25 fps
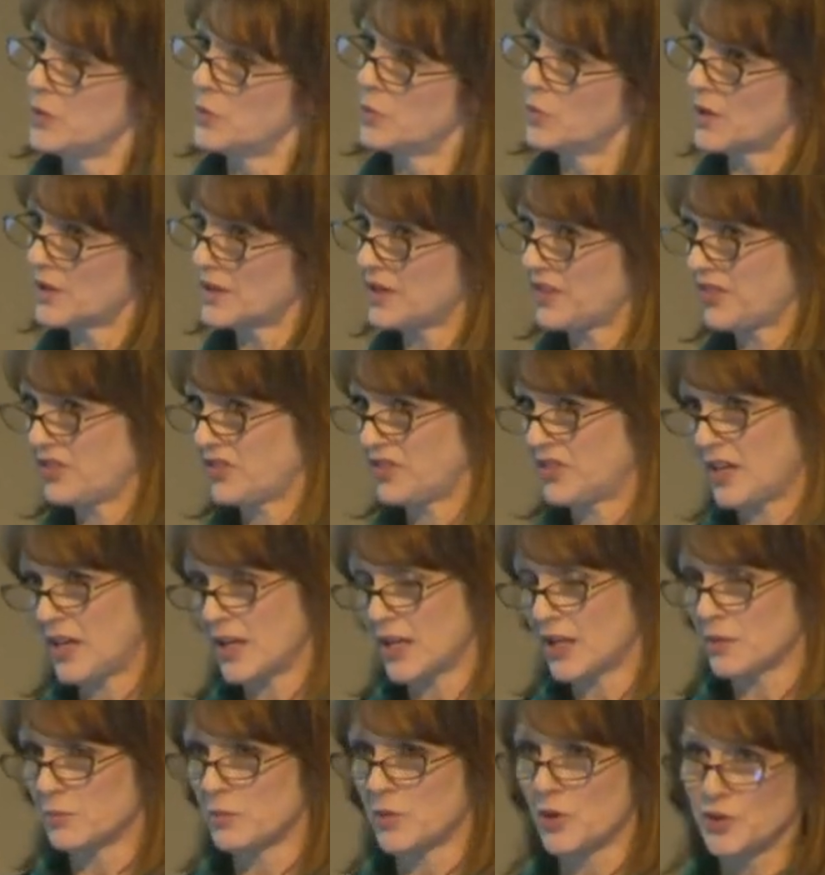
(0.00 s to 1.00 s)
you want to
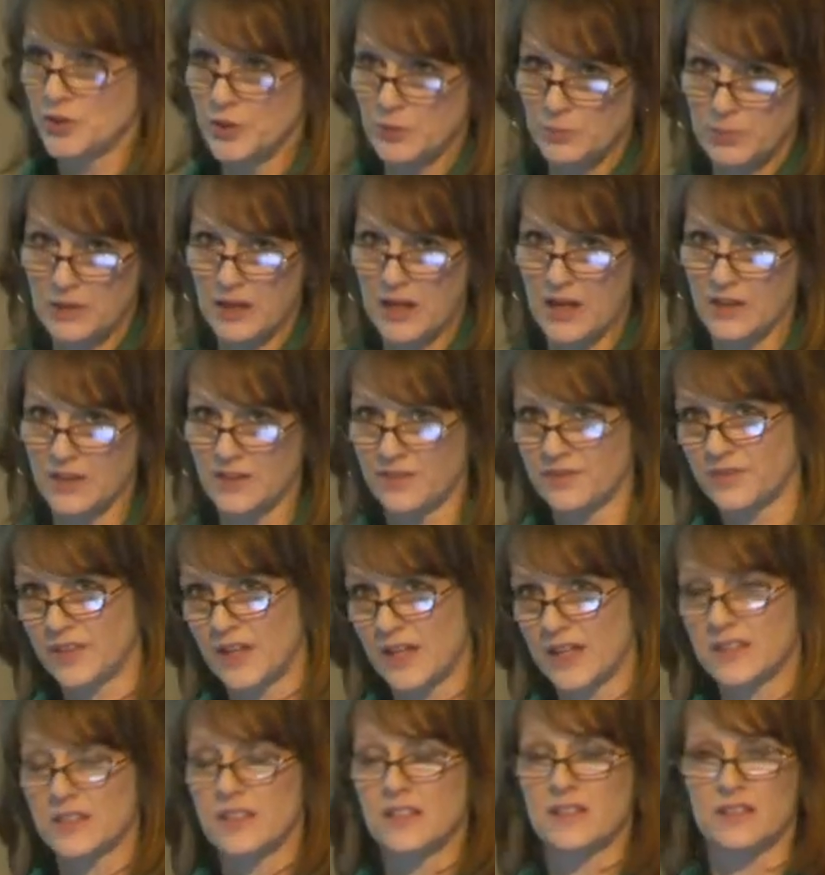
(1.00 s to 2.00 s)
think multiplier
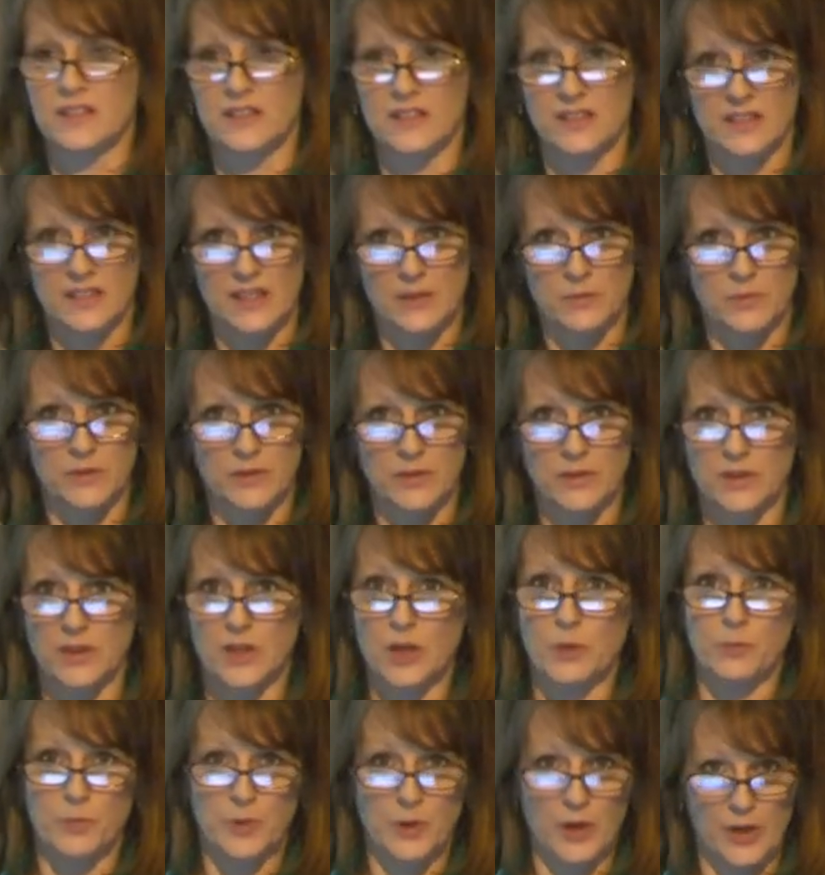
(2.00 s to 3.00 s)
effects, it's a similar
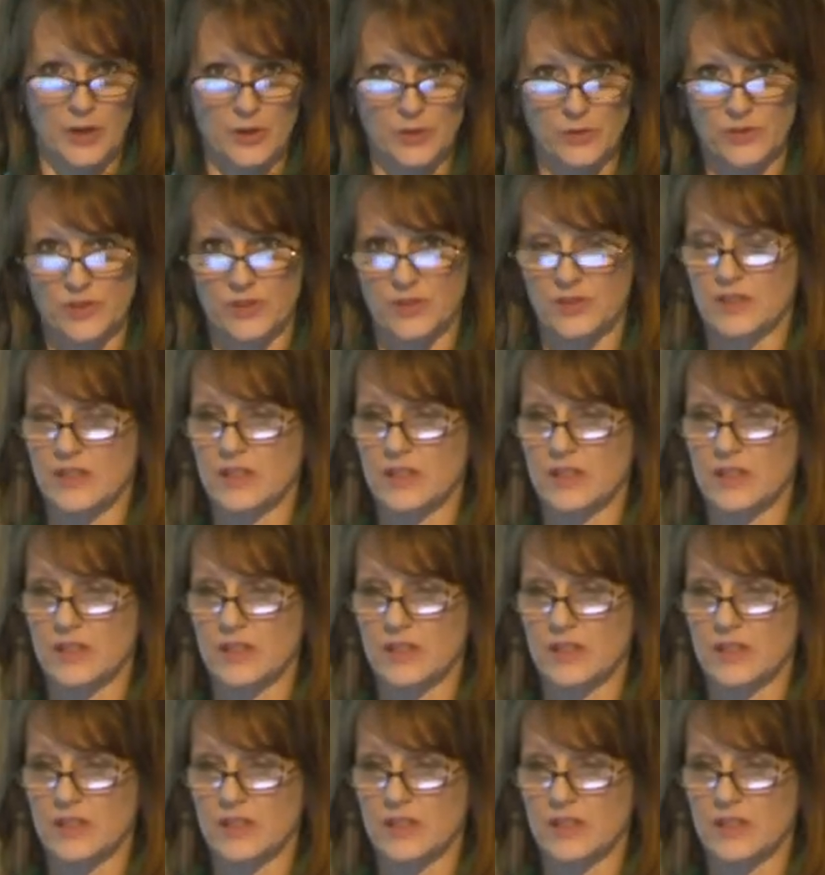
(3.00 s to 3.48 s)
approach.